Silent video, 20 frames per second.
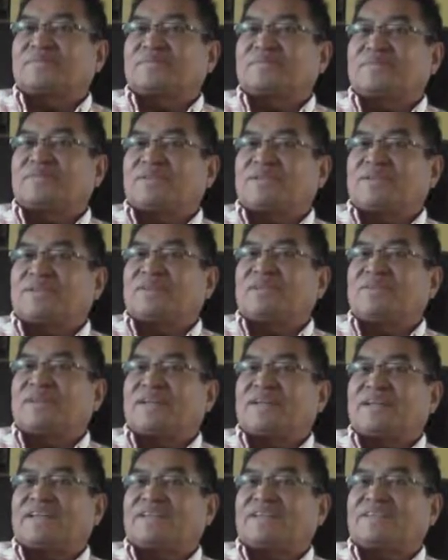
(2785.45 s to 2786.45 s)
If you do
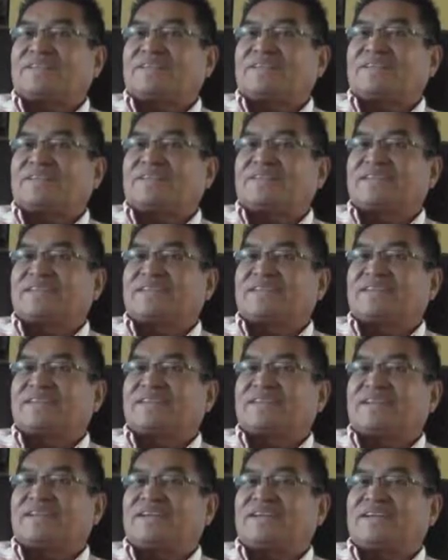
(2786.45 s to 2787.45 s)
that, you
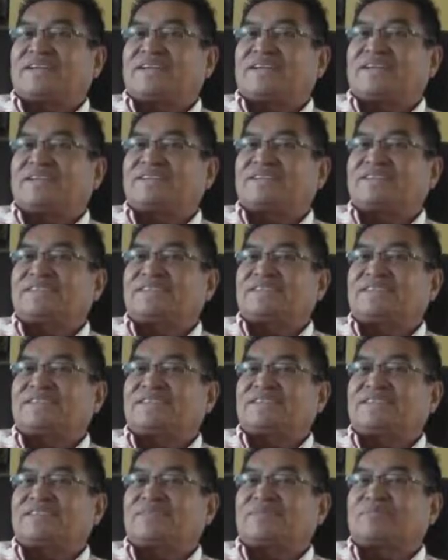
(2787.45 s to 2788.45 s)
sit there and you listen
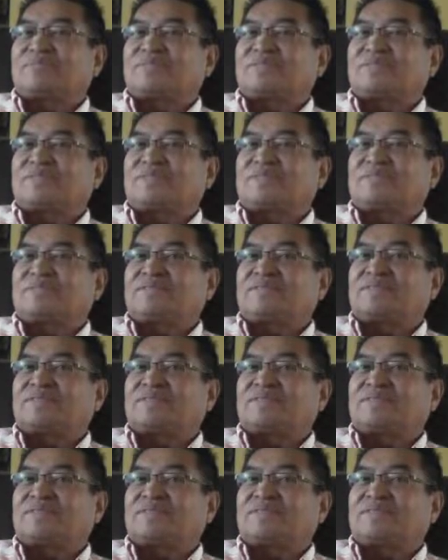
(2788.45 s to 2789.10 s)
and just observe.